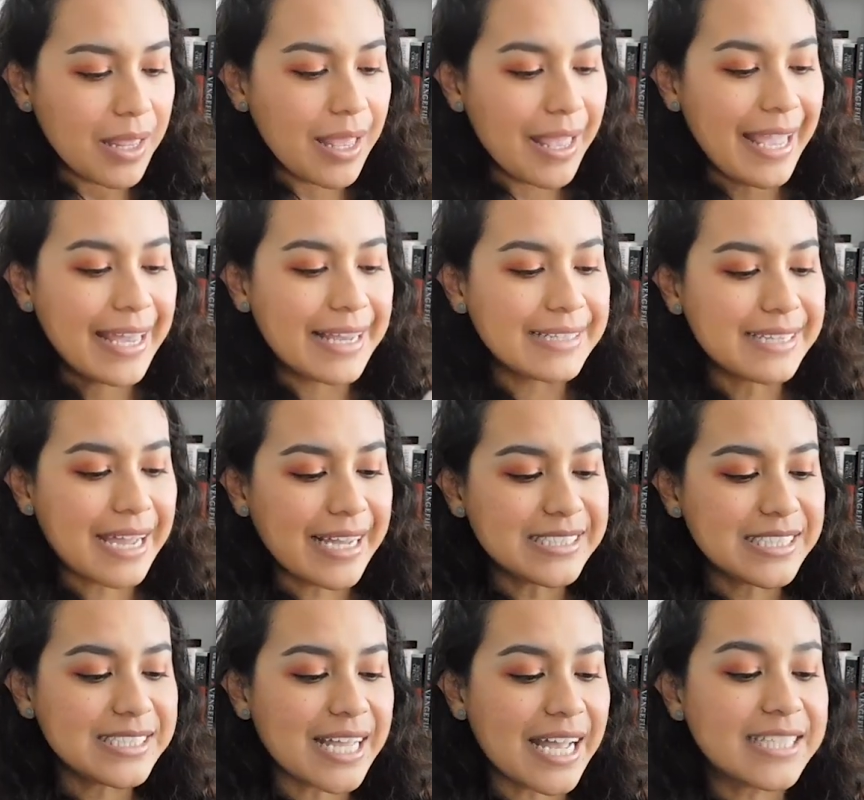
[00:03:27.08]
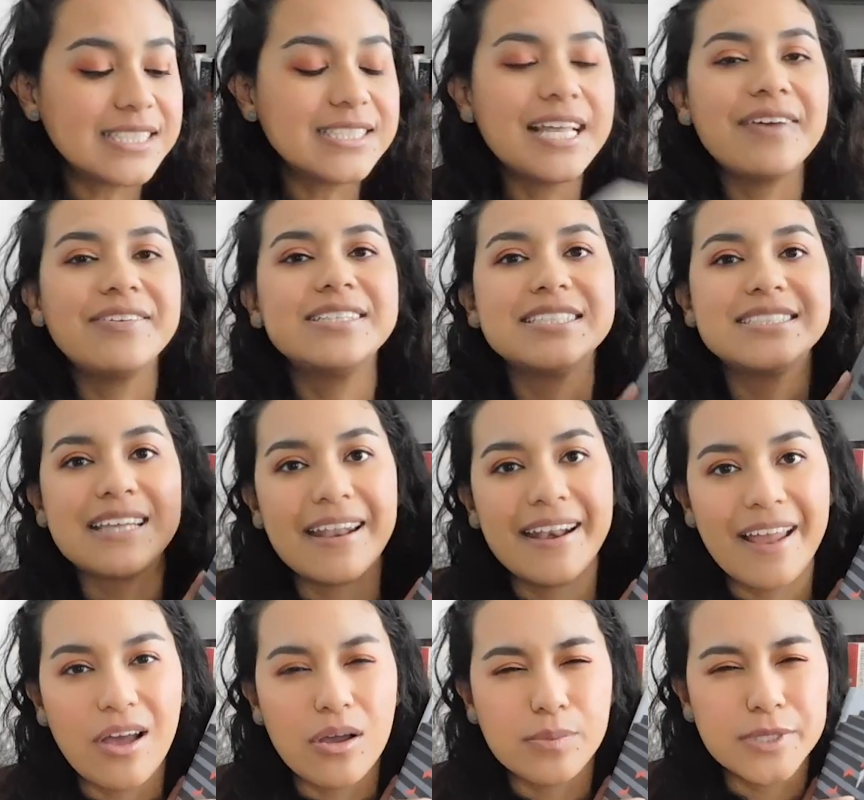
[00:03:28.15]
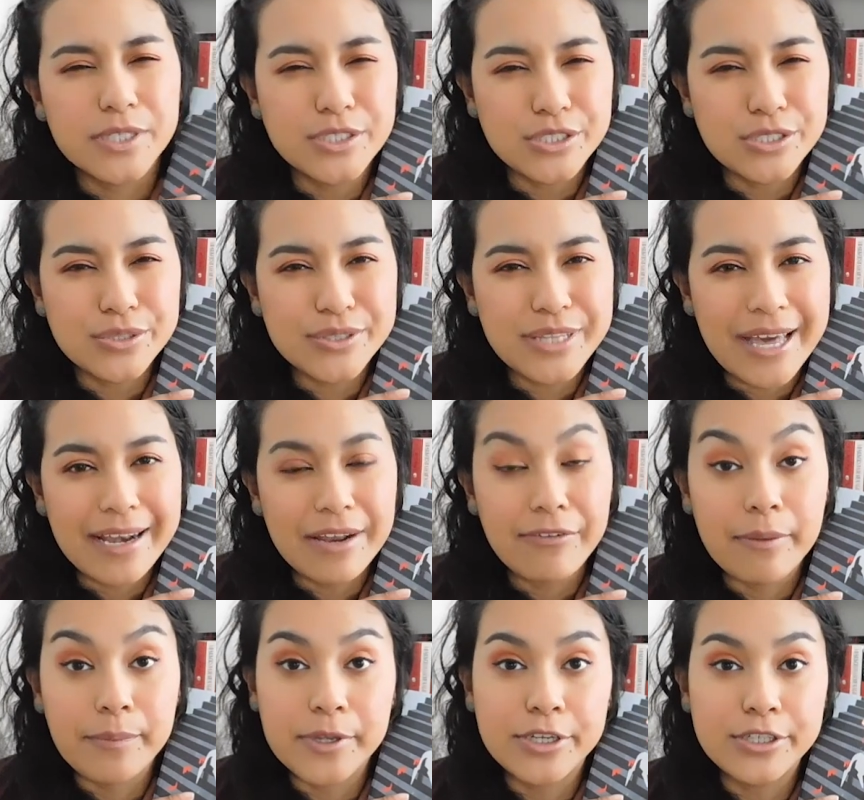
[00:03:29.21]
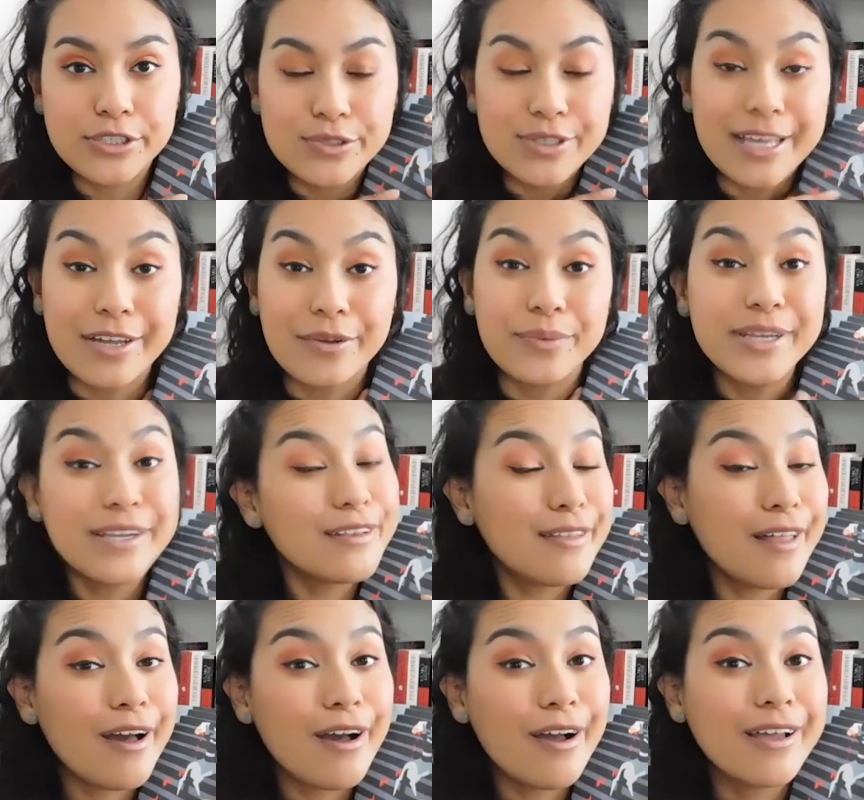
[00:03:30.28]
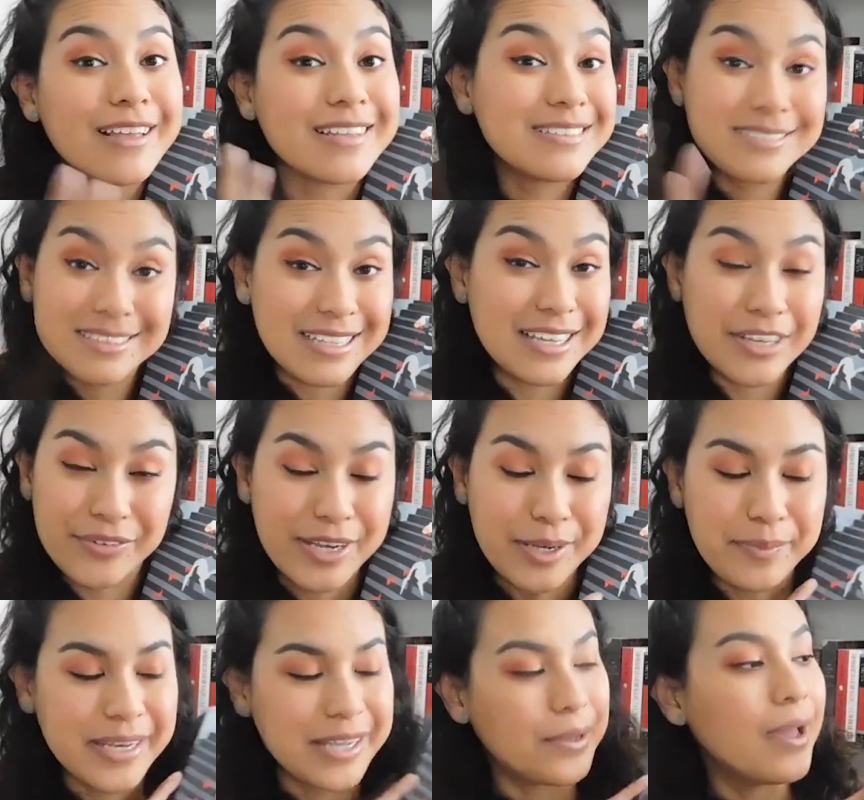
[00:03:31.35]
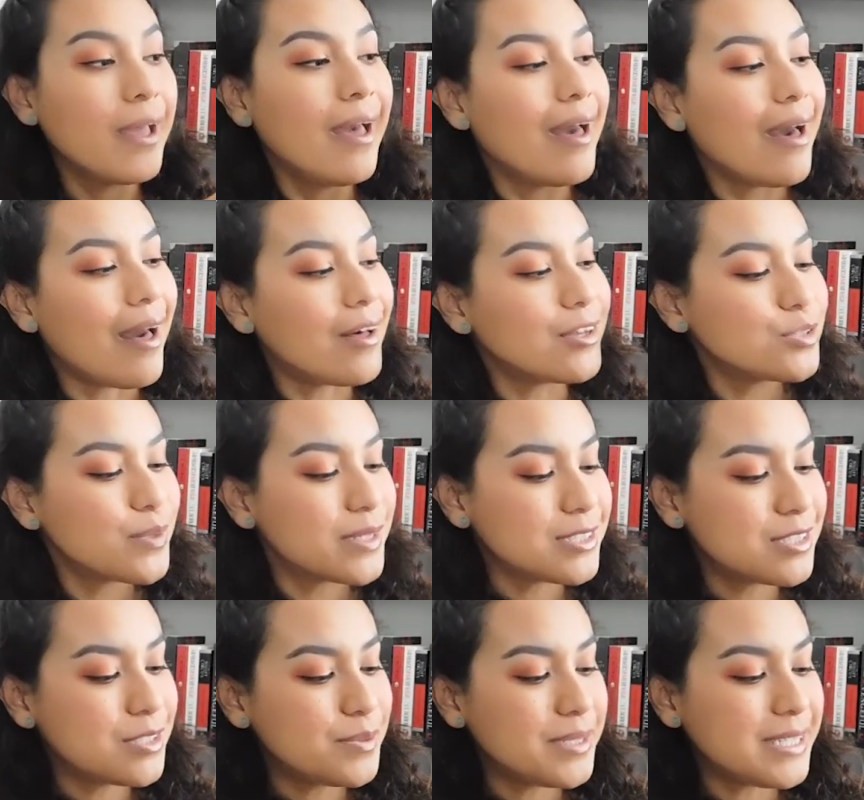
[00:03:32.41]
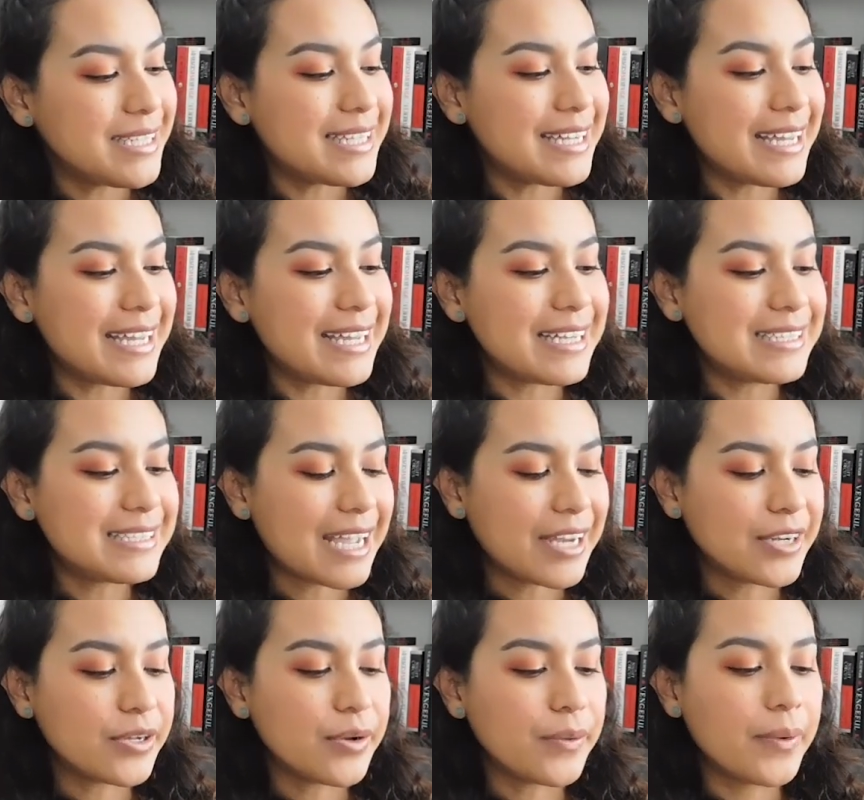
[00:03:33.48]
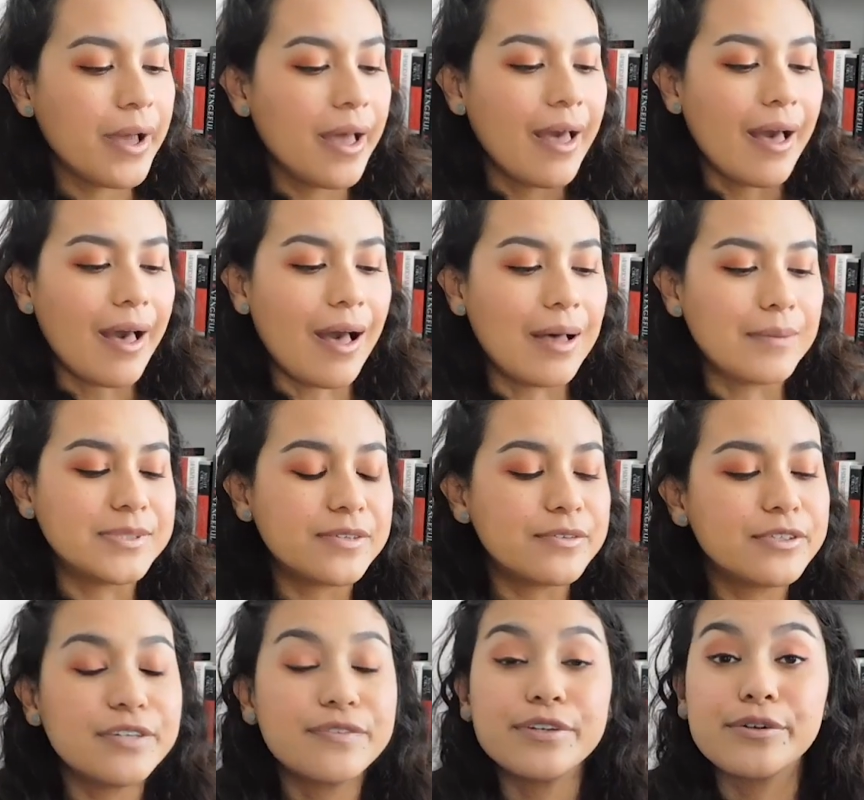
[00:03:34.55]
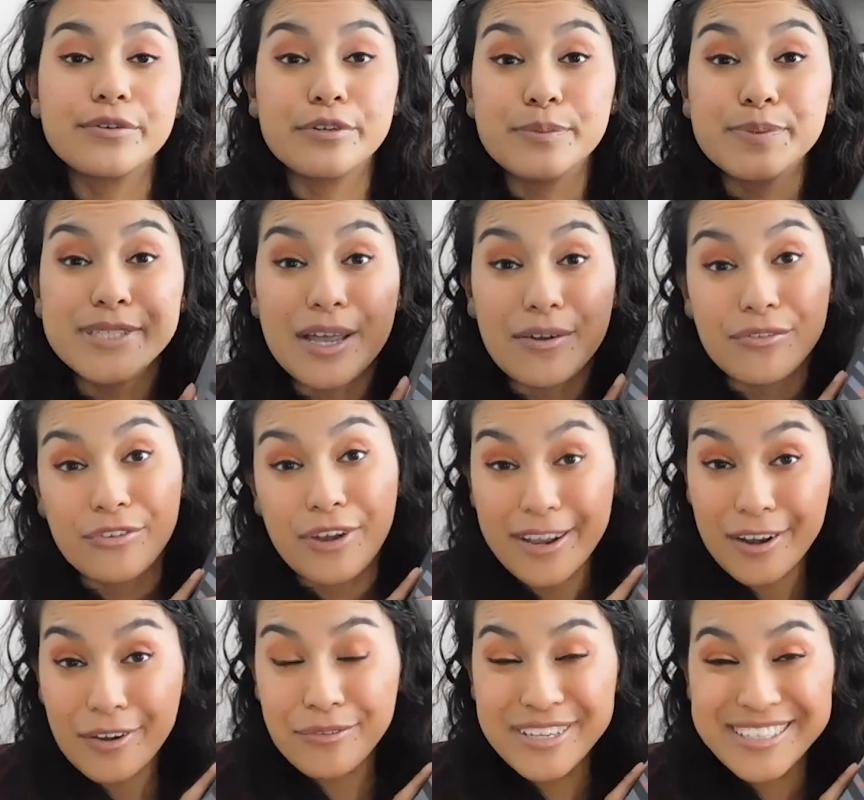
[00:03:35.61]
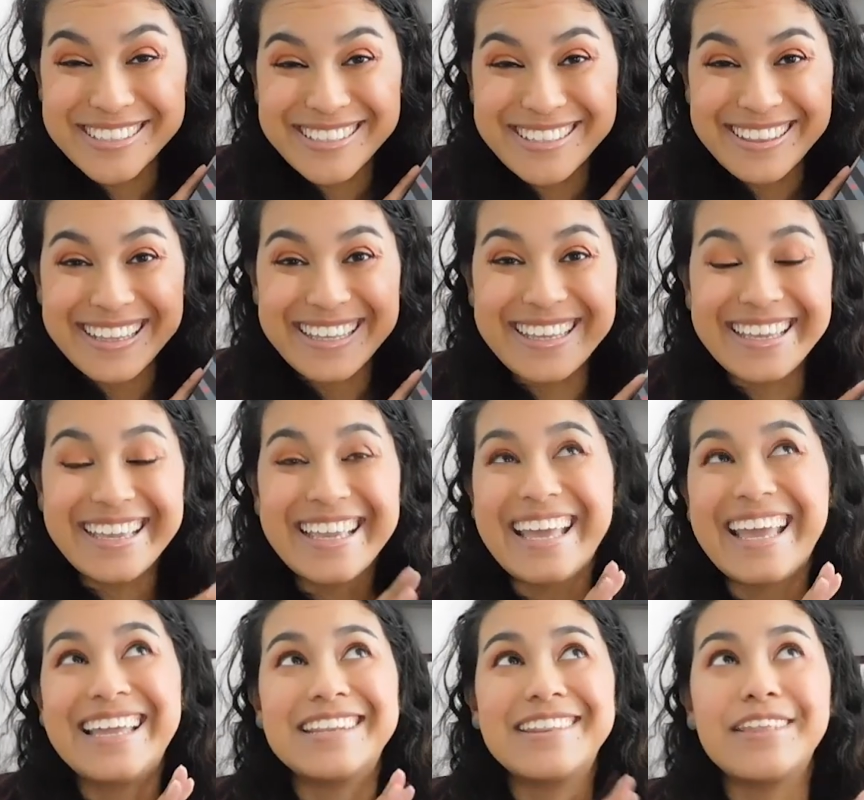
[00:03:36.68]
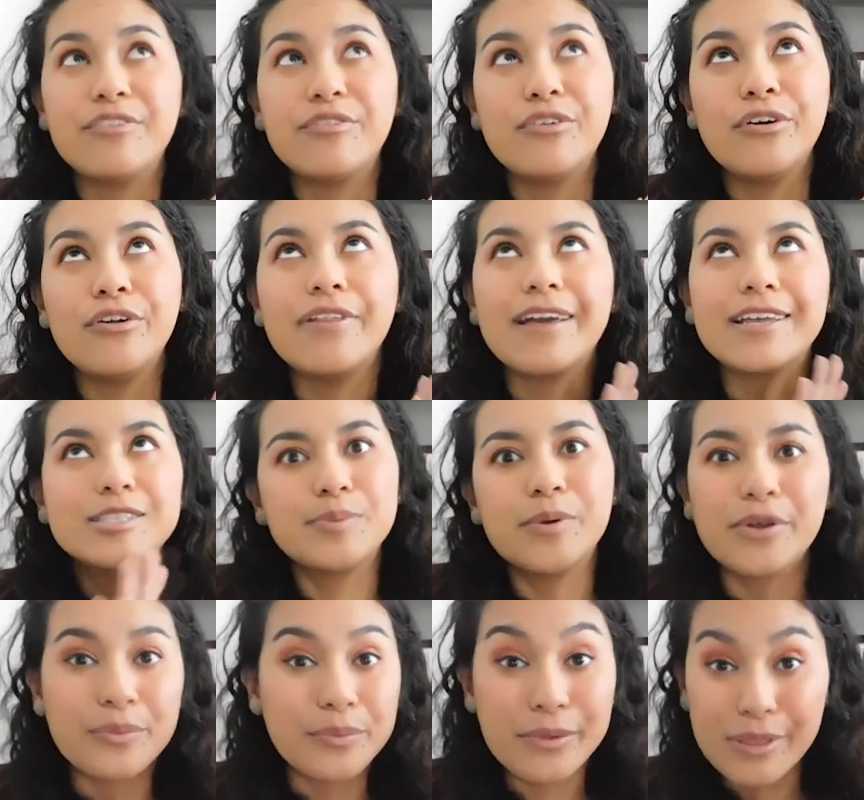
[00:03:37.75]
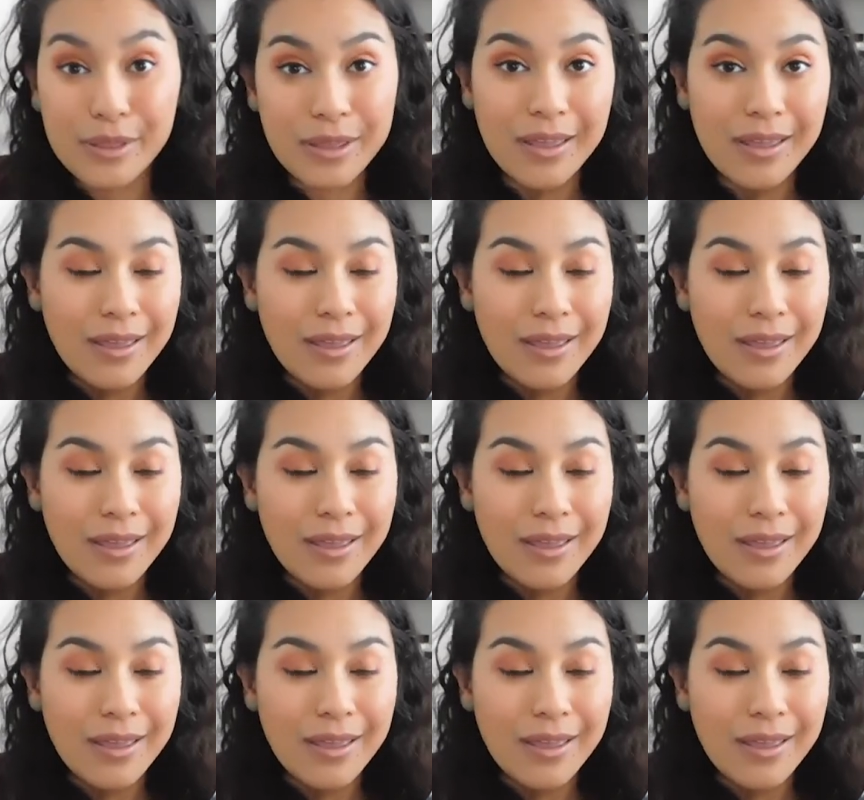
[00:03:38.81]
And I just haven't decided how I'm going to do that. If I'm going to do like a read along and seeing if anybody else wants to read it. I know several different groups have read it recently, and they've all like spoken really